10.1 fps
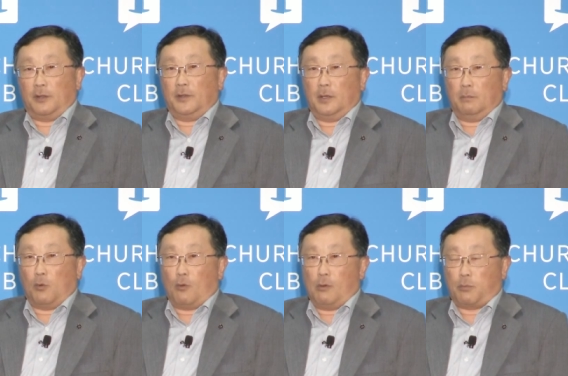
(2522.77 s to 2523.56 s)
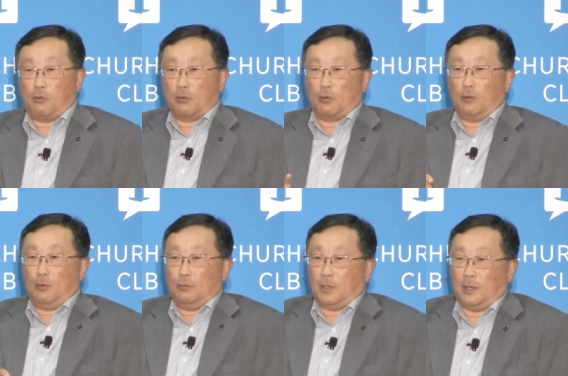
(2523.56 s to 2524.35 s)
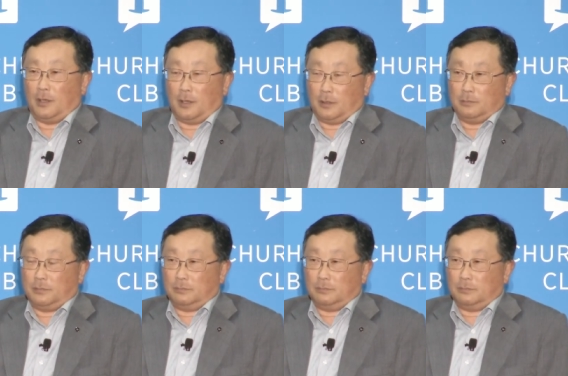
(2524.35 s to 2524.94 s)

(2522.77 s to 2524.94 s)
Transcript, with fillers: of the more quote unquote, uh,